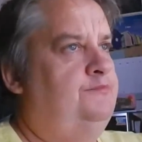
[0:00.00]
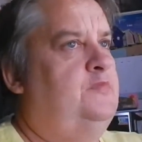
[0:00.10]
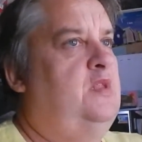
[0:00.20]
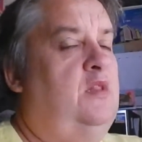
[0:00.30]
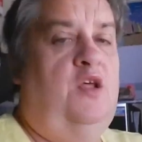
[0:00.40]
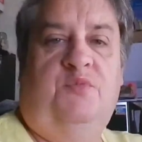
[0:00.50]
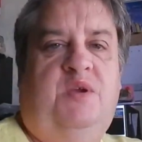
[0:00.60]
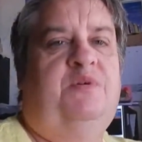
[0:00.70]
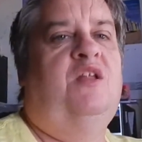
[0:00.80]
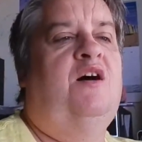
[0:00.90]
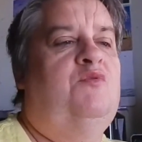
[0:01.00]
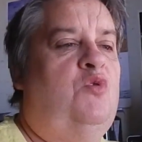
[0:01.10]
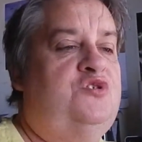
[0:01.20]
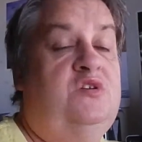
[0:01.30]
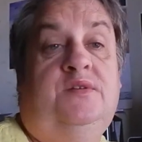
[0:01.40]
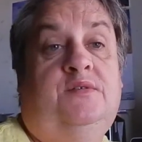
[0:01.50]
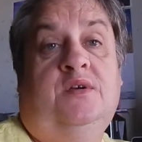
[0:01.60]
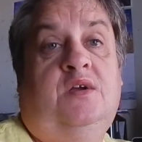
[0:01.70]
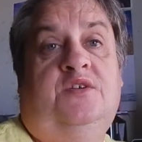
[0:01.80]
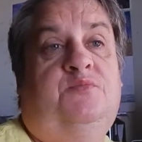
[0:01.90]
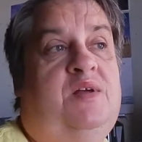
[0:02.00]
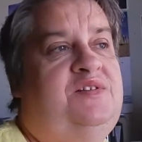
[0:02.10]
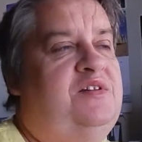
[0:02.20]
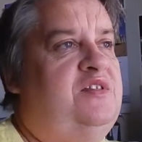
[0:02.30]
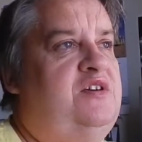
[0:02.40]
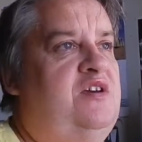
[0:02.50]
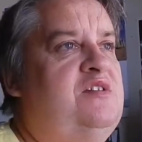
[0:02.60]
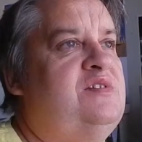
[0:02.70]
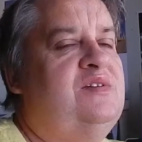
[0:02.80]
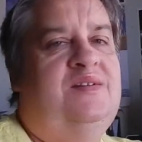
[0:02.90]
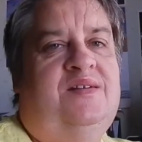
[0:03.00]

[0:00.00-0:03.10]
A lot of people like washing, especially the kids.